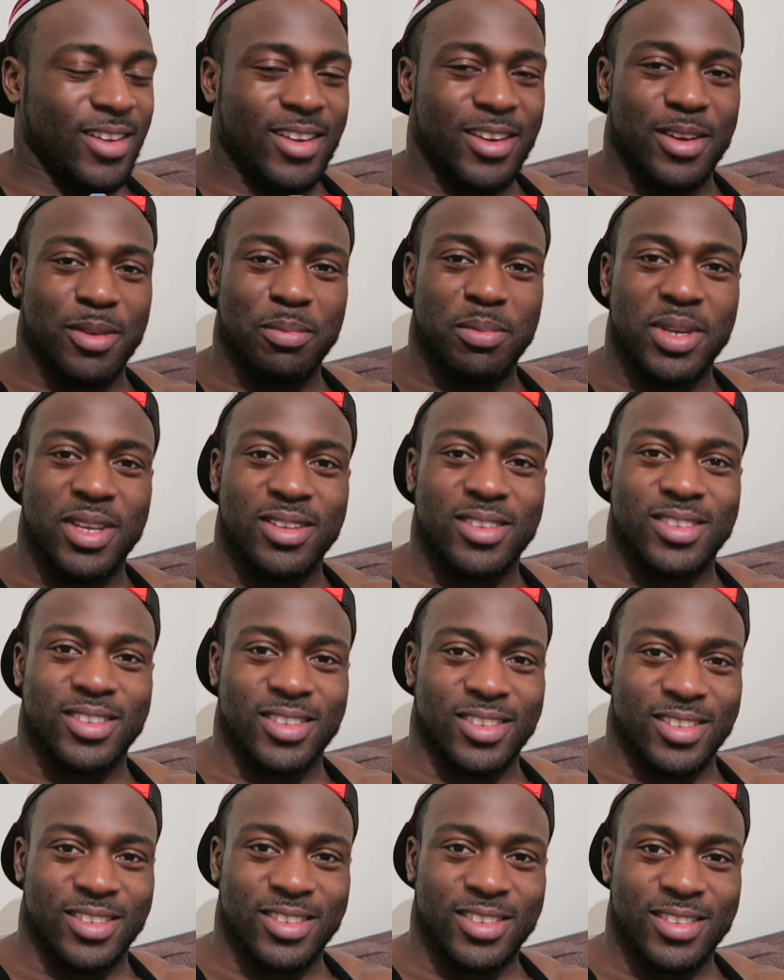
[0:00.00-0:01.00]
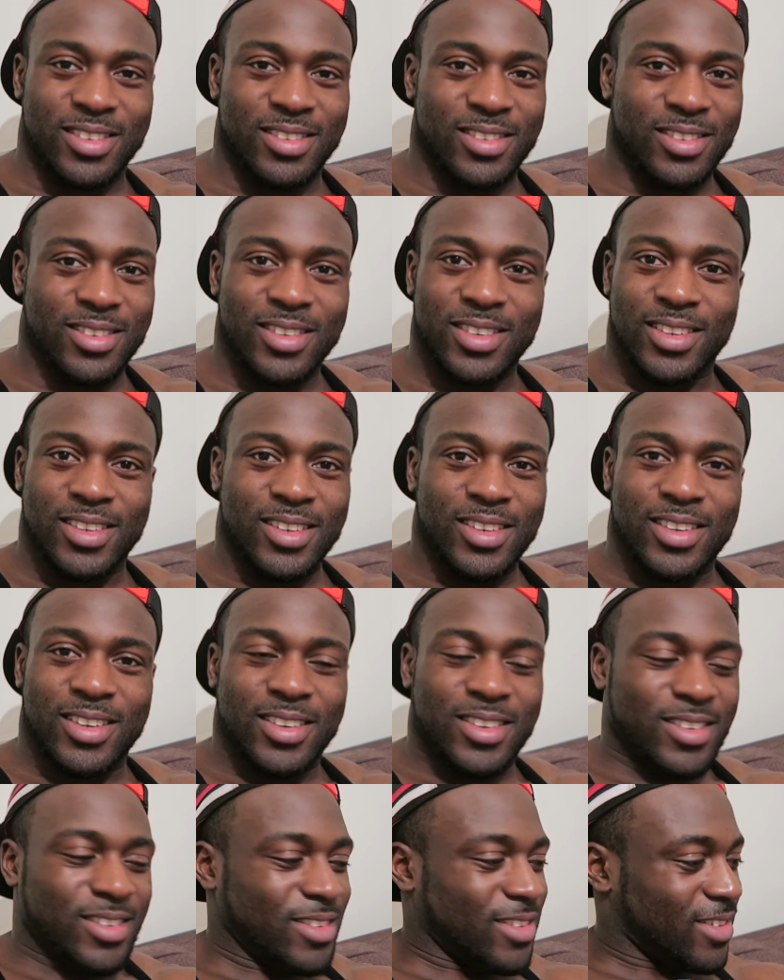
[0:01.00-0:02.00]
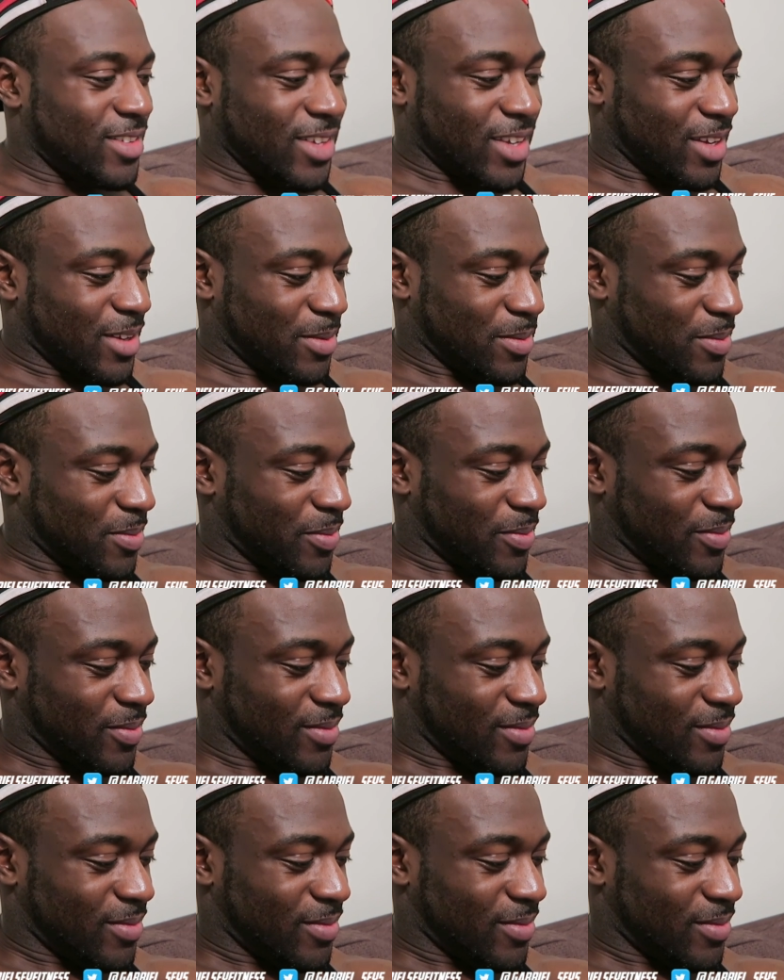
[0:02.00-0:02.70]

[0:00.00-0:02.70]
and the pizzas. Because